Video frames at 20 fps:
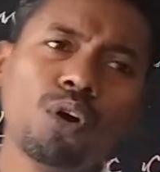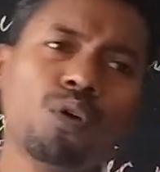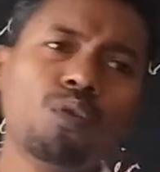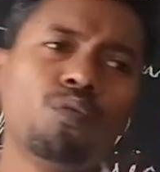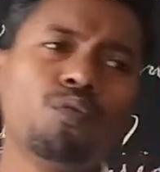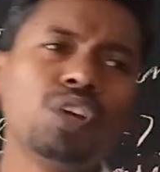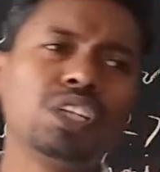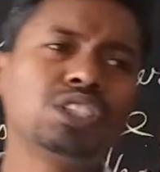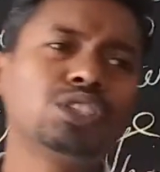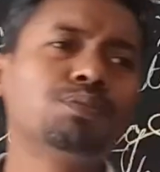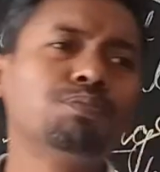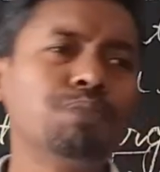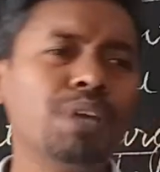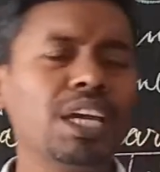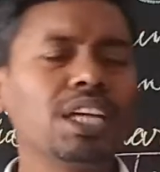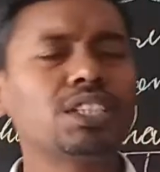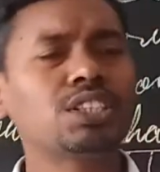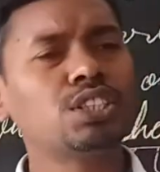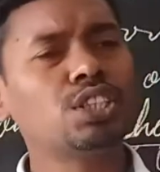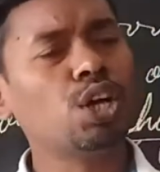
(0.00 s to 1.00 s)
which
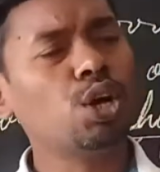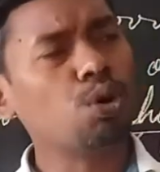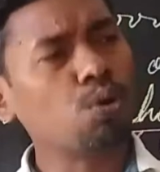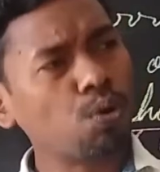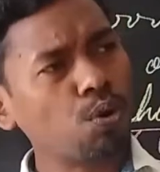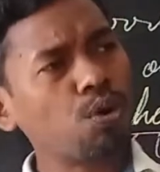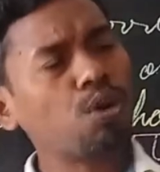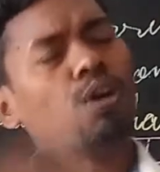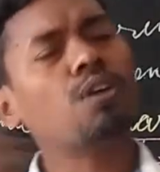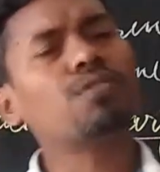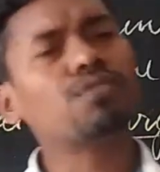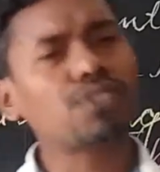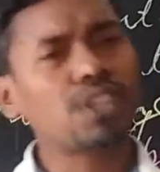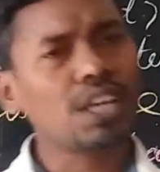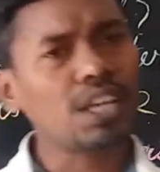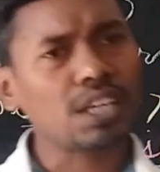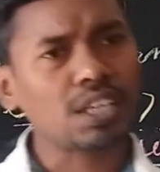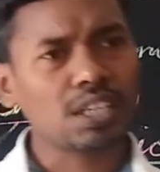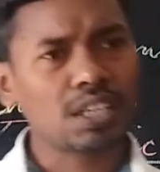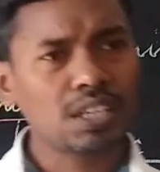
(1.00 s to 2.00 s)
makes the whole of
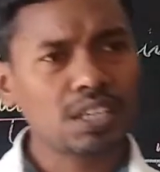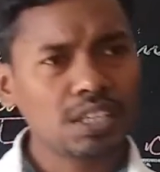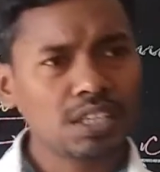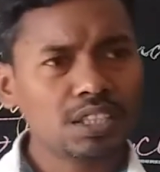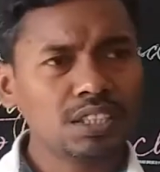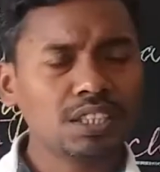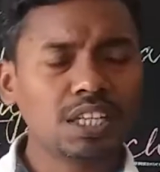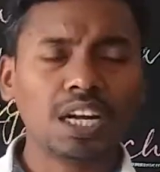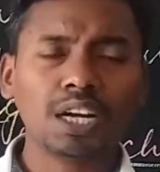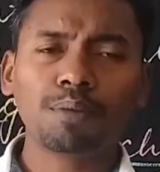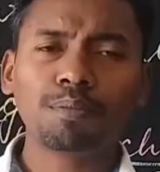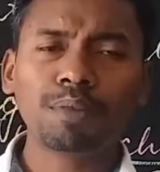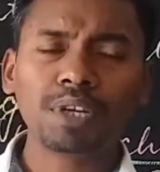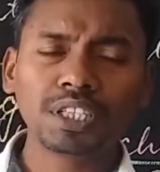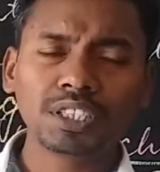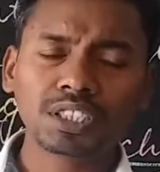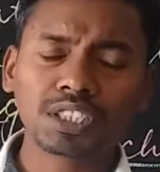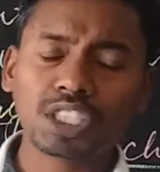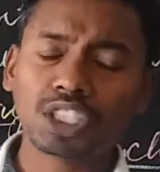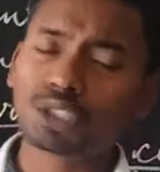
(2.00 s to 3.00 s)
thing. That
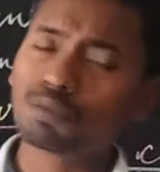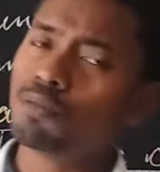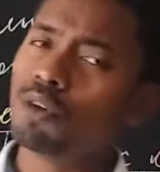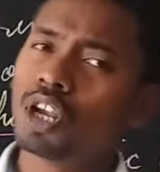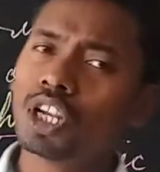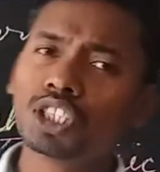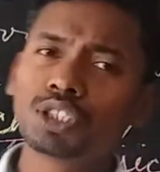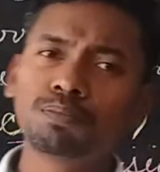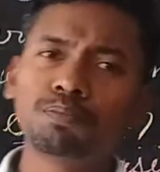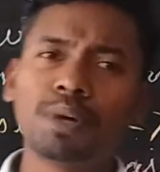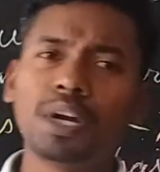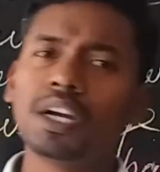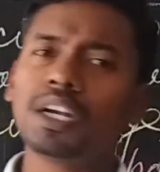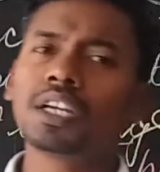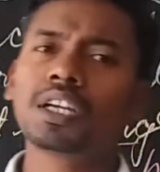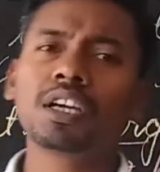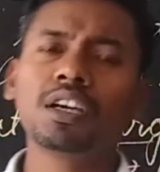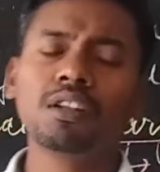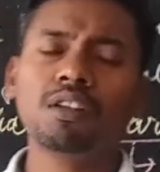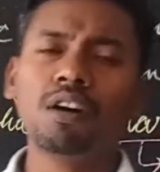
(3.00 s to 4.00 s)
means the smallest
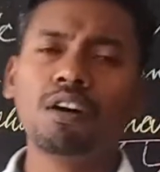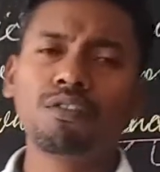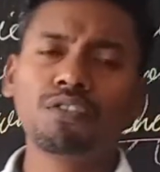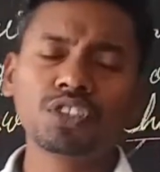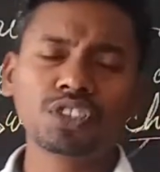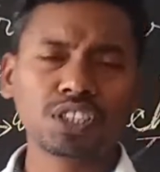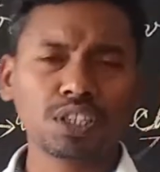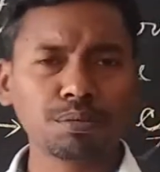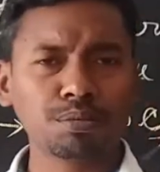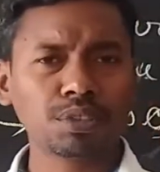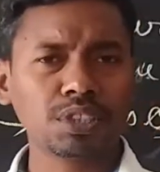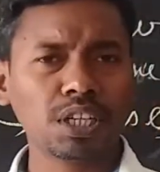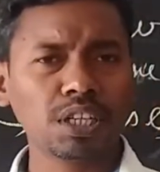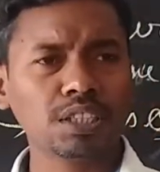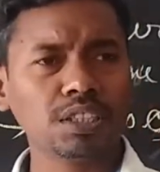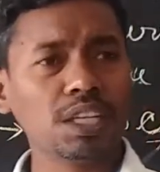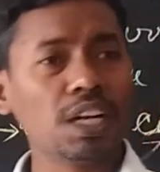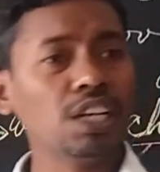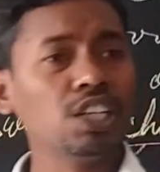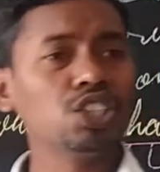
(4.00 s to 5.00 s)
particle of a substance,
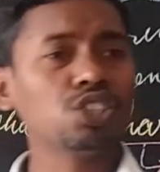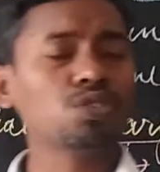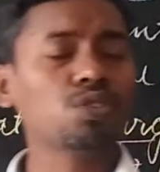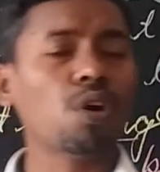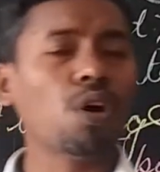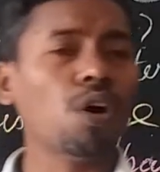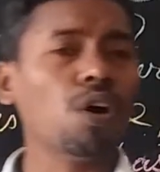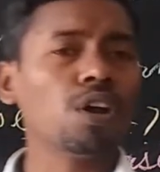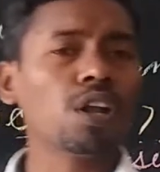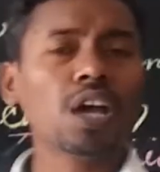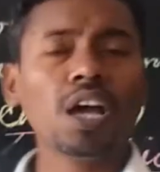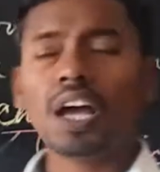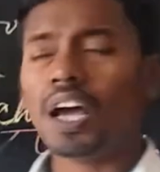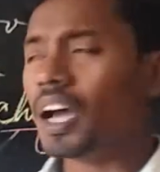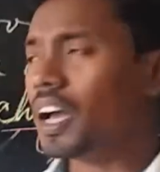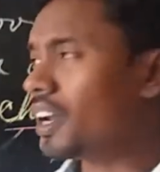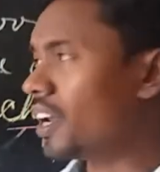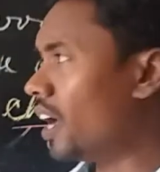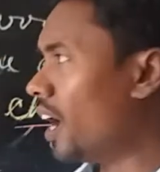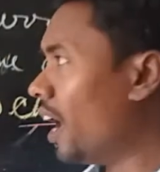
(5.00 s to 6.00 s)
that is called
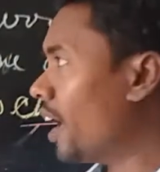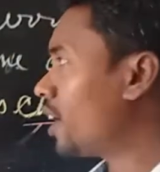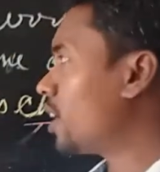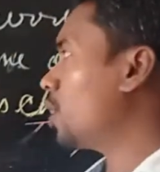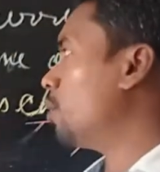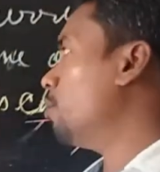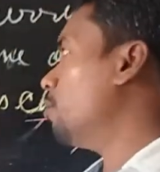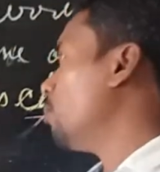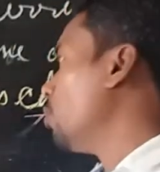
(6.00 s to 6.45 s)
an atom.